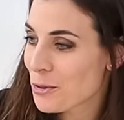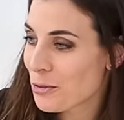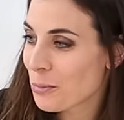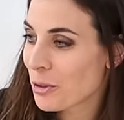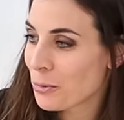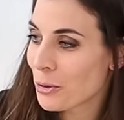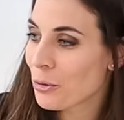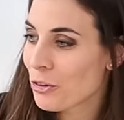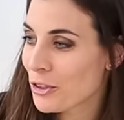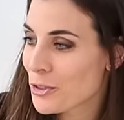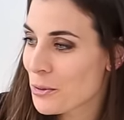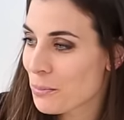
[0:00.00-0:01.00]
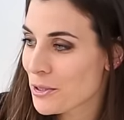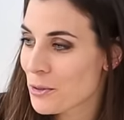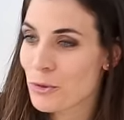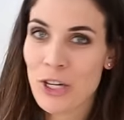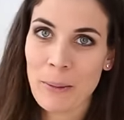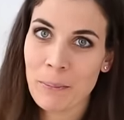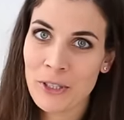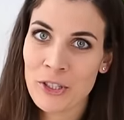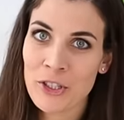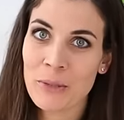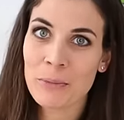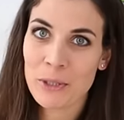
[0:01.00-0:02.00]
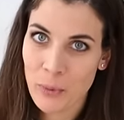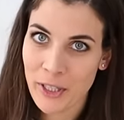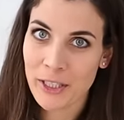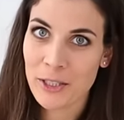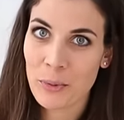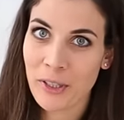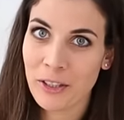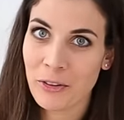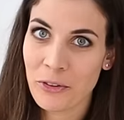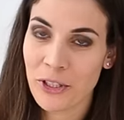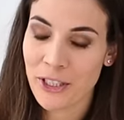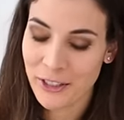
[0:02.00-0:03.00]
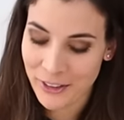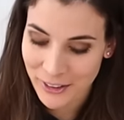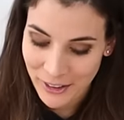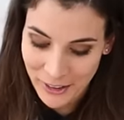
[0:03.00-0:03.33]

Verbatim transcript: from the World Jigsaw Puzzle Championship 2023,